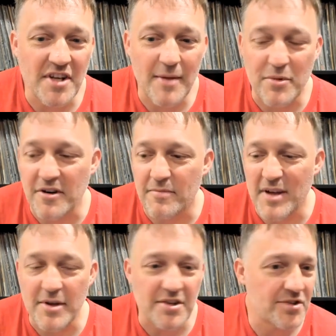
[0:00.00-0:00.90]
type of
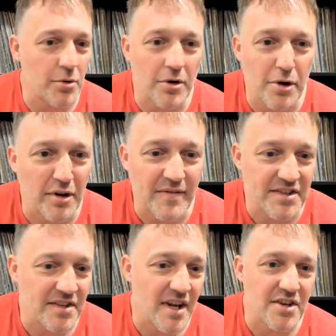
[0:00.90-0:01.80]
maybe historical
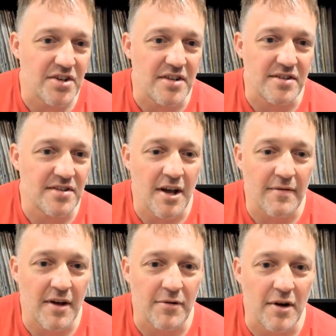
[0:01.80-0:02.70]
investigations
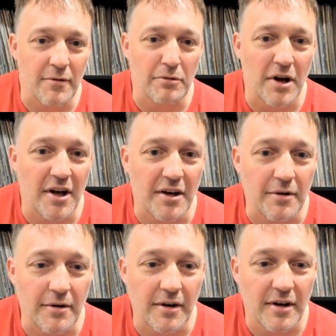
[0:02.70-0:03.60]
have you ever run
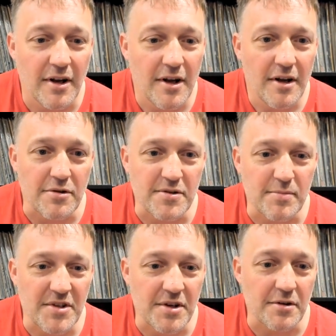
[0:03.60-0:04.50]
or
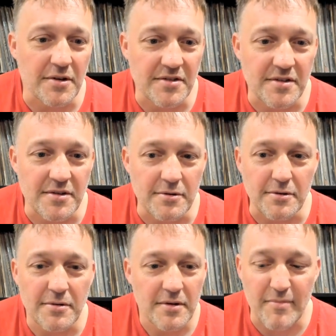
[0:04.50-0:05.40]
used Material to
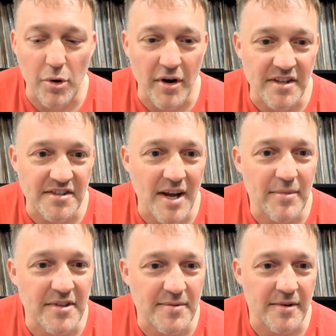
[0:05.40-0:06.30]
do more
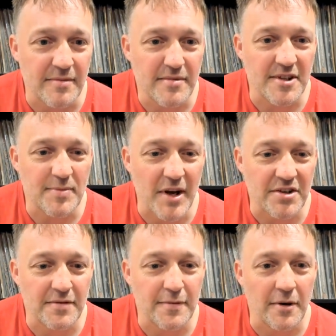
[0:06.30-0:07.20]
in-depth
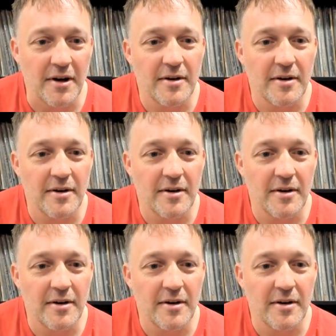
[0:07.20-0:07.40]
inspection for?